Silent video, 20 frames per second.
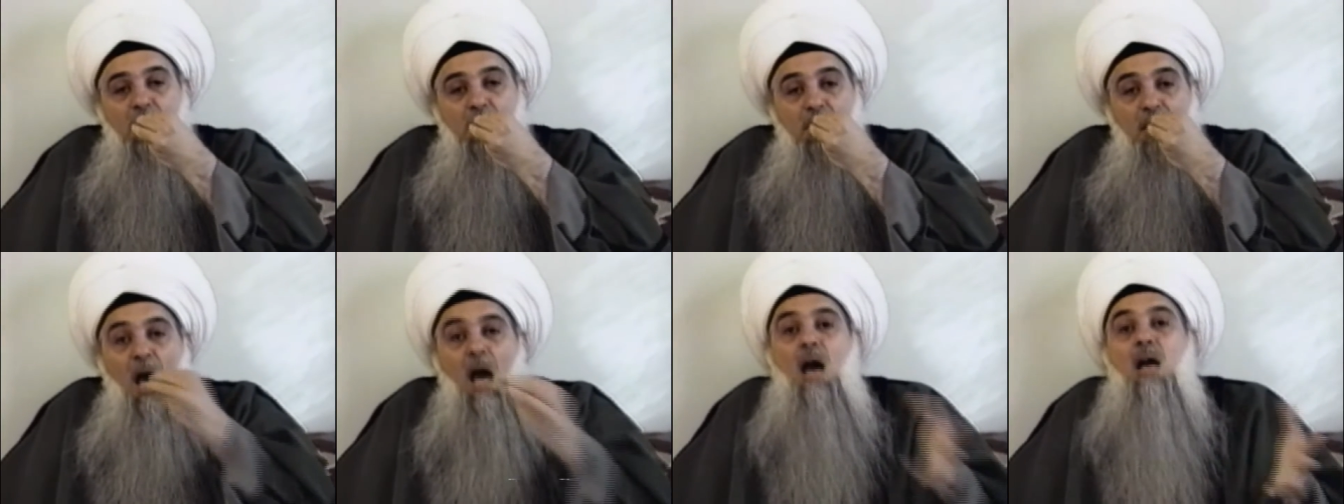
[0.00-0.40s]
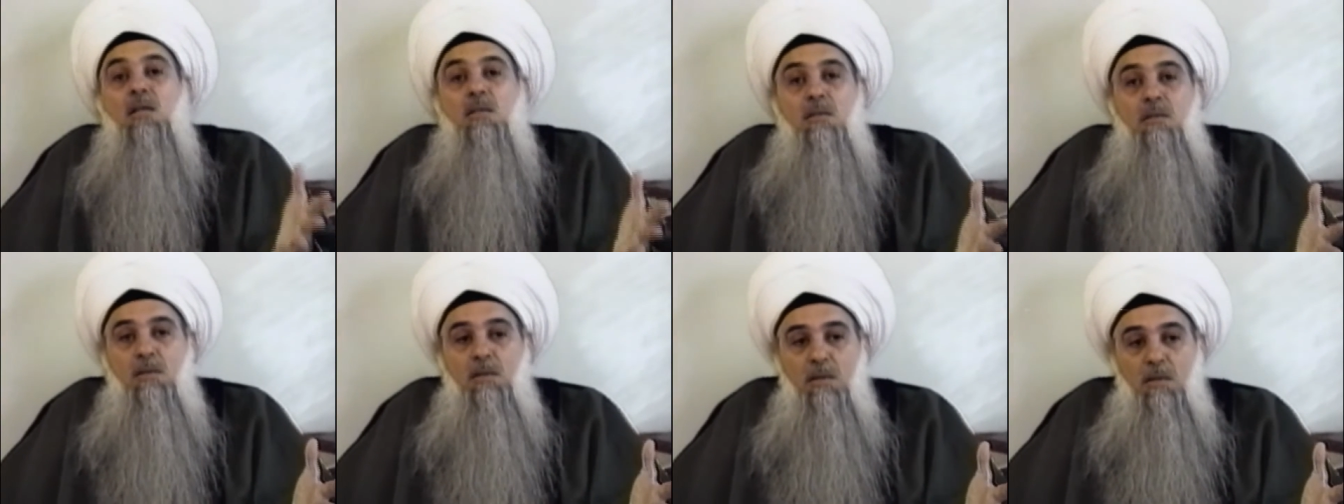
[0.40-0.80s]

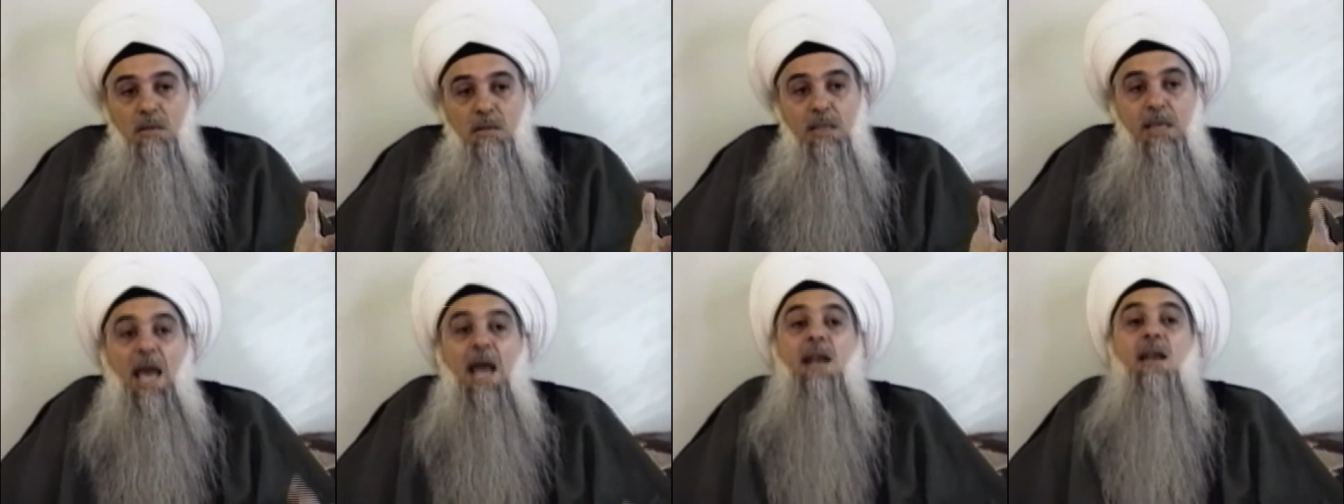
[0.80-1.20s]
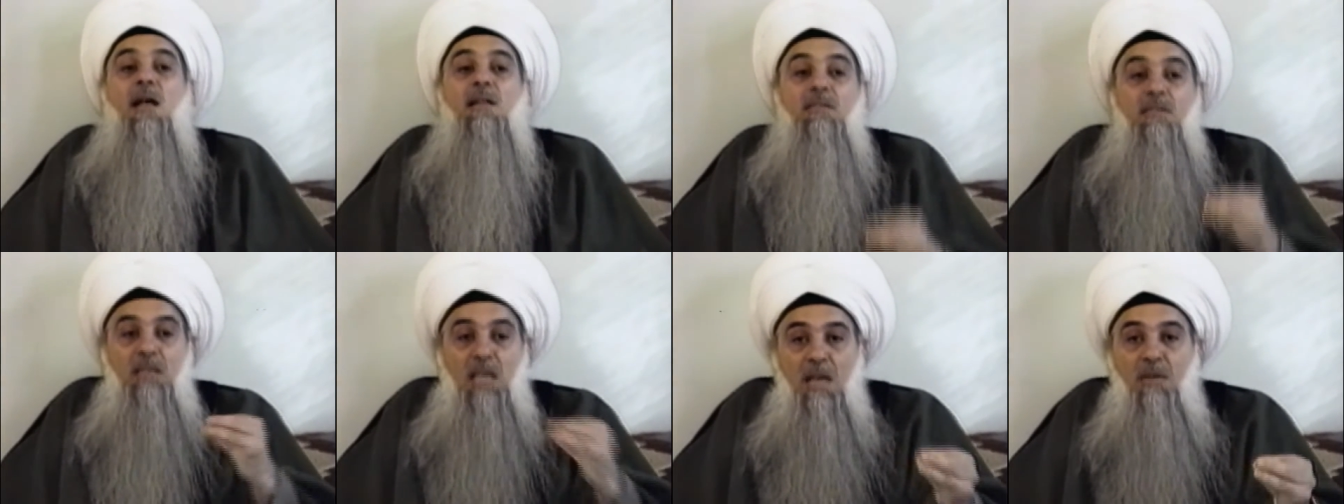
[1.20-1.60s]
tongues
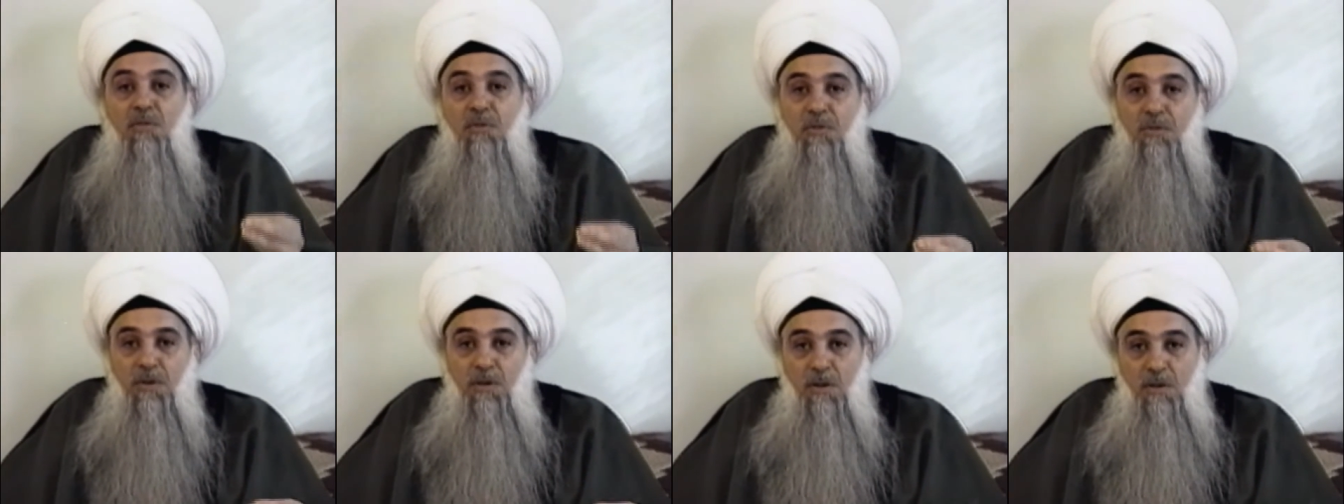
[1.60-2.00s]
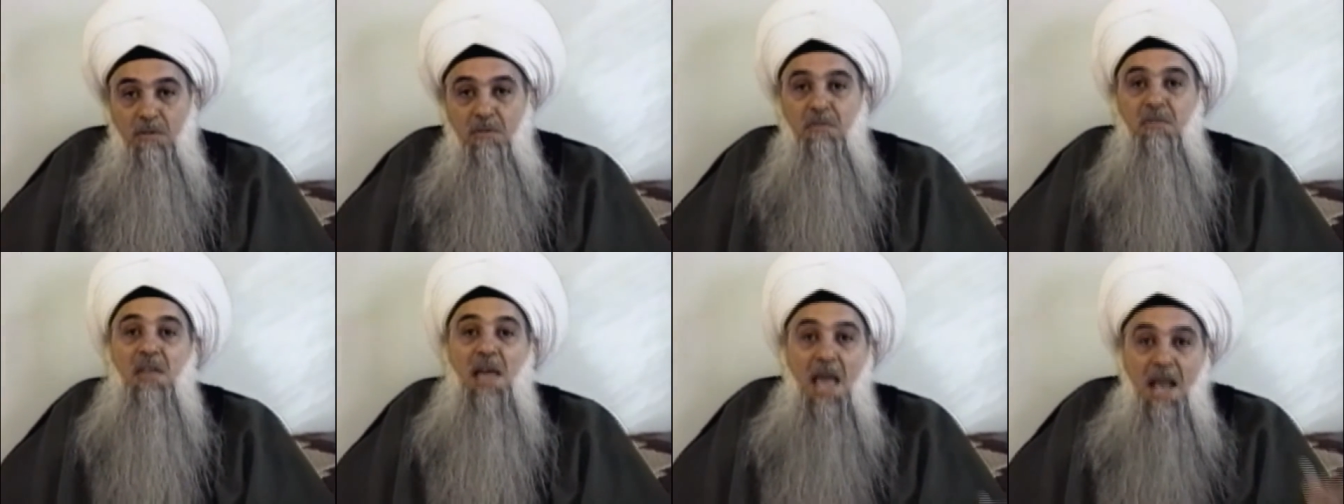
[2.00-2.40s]
cannot give
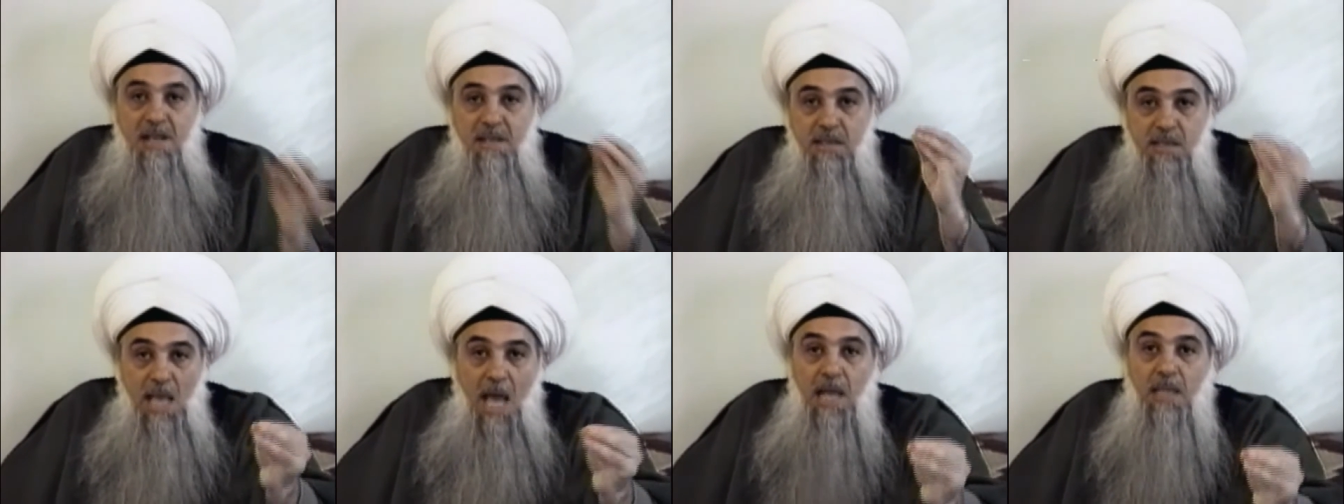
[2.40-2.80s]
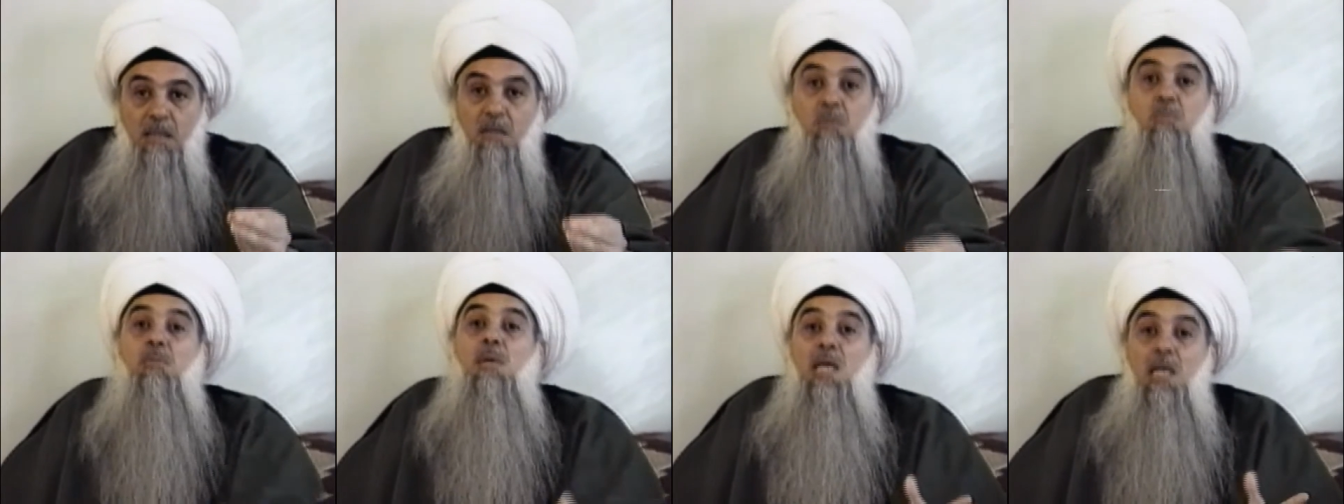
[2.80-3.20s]
the
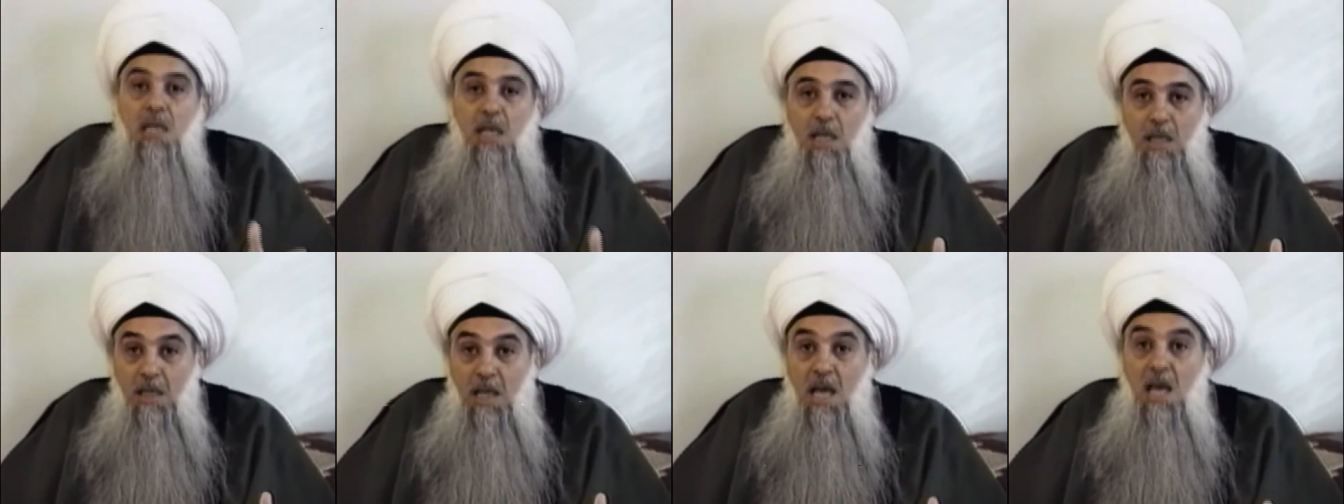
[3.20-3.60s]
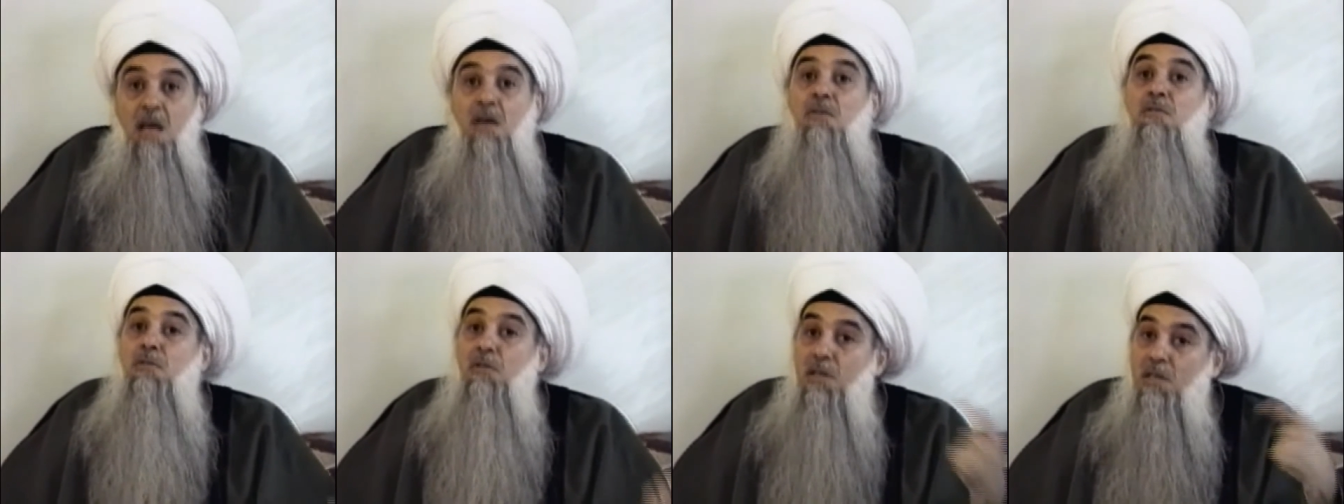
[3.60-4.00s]
exact meaning.
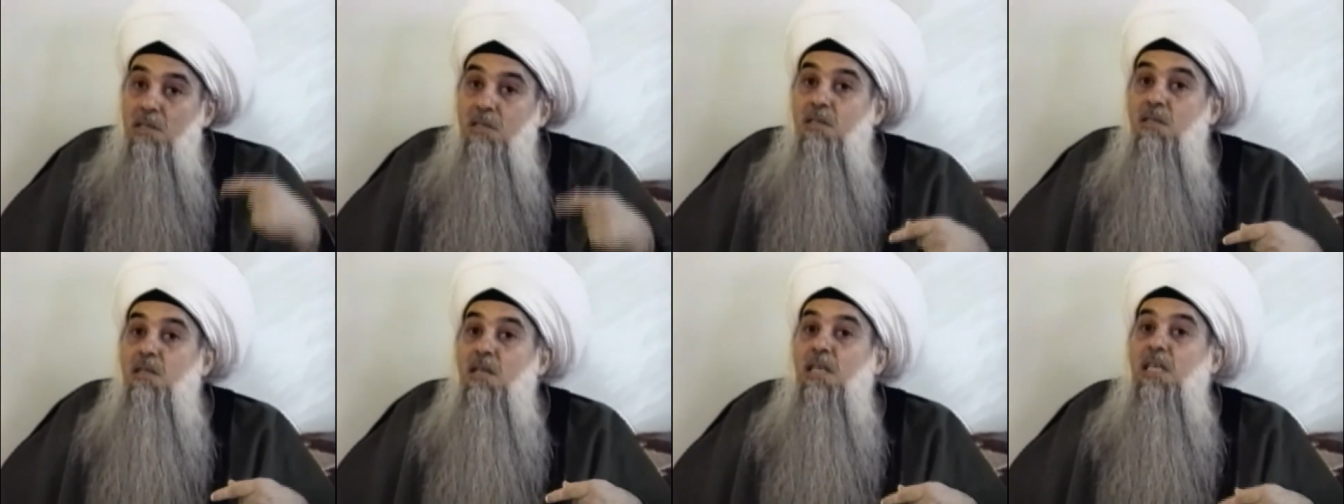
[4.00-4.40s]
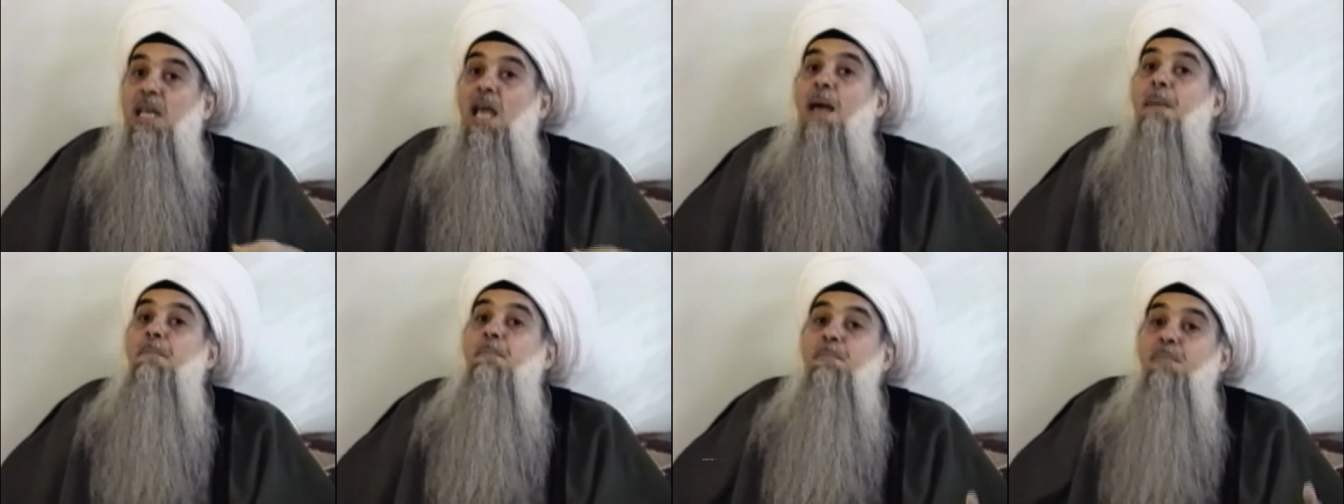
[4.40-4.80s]
This
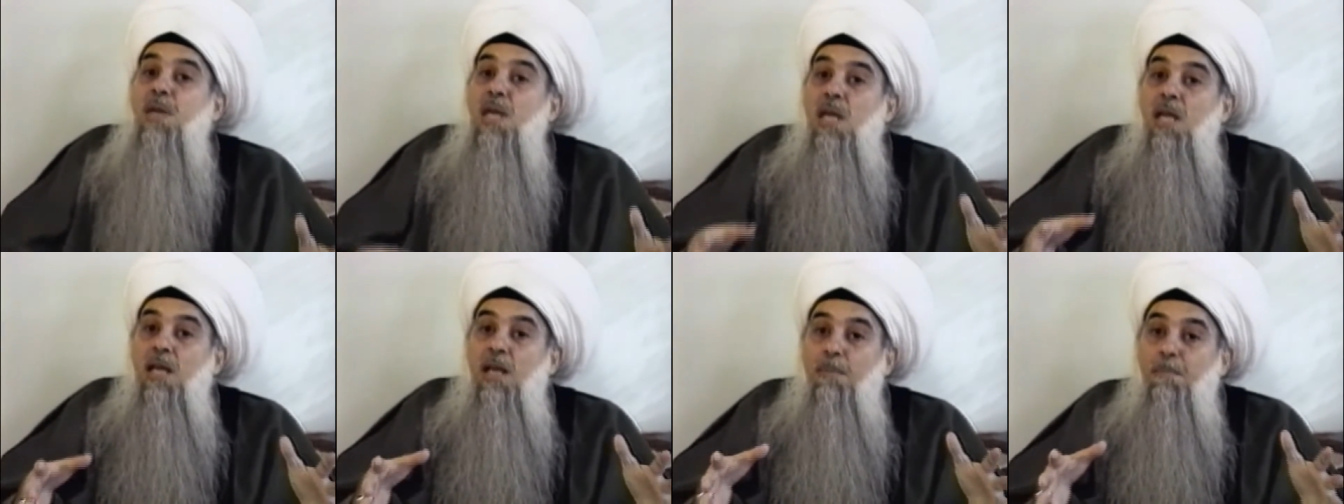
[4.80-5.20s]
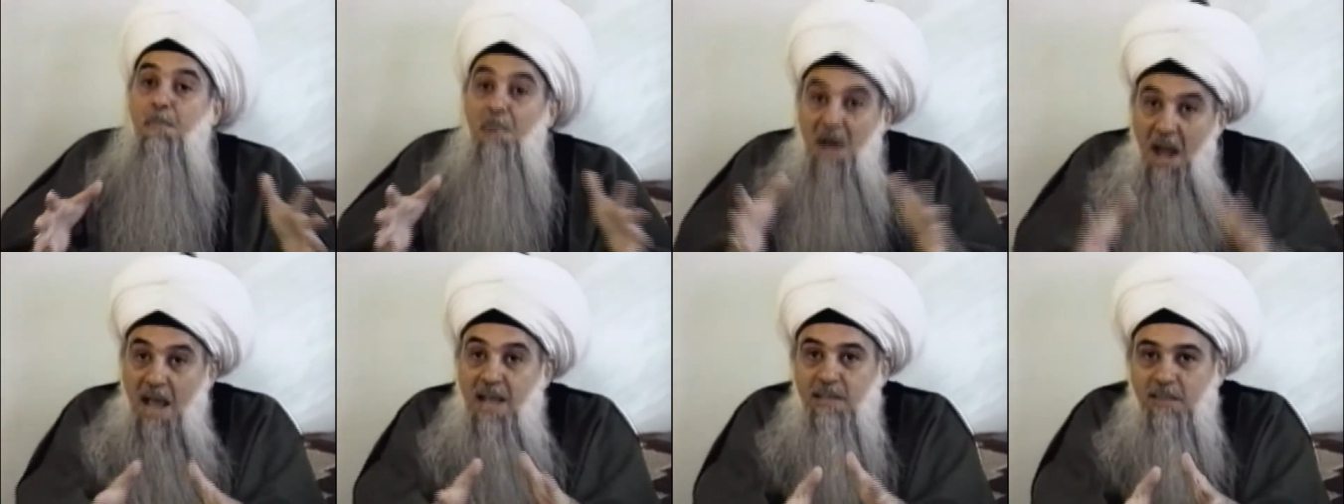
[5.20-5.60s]
can be
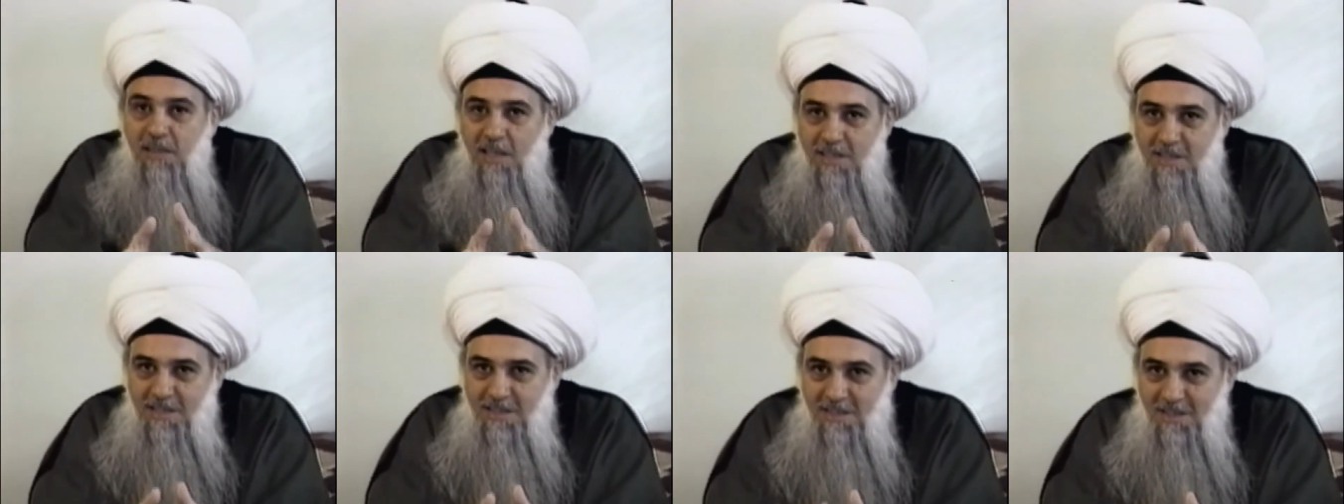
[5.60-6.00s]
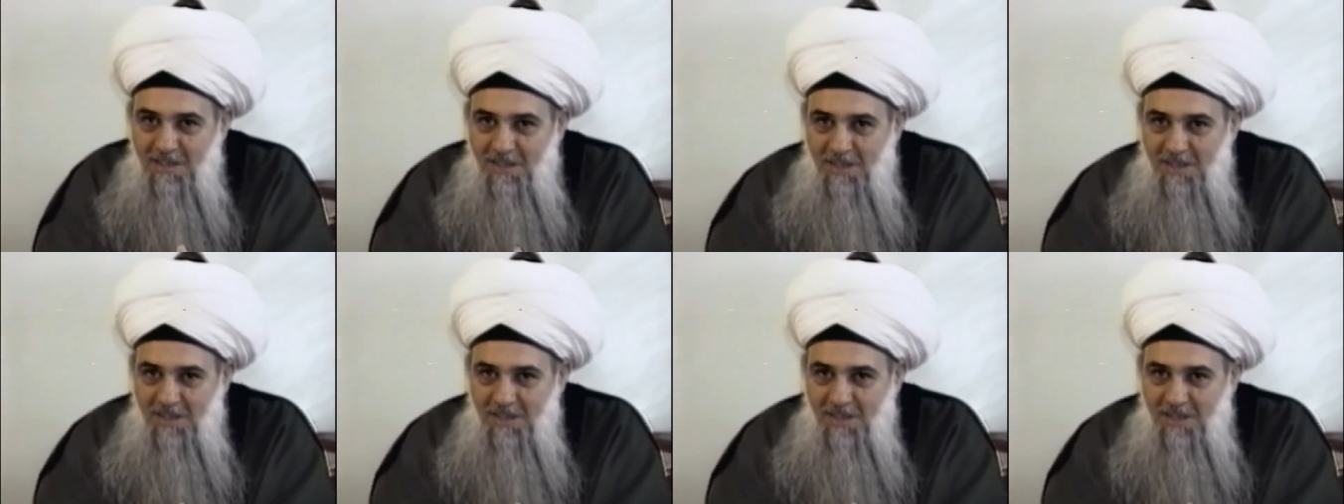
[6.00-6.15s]
practiced.